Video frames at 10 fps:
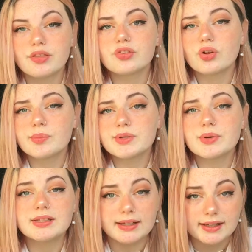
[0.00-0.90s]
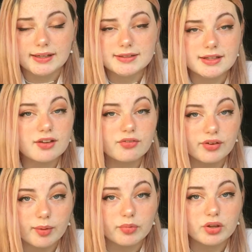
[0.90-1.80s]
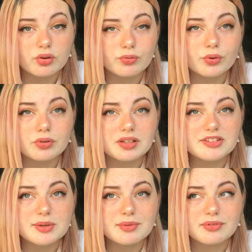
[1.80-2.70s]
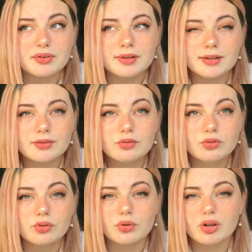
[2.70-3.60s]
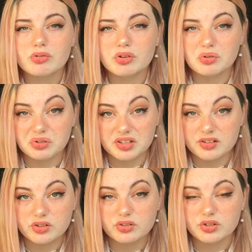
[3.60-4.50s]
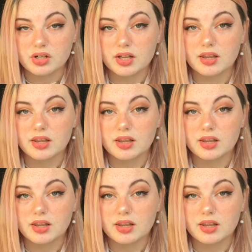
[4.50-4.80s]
The Ptolemies were a dynastic family who ruled Egypt for like 200 odd years or something.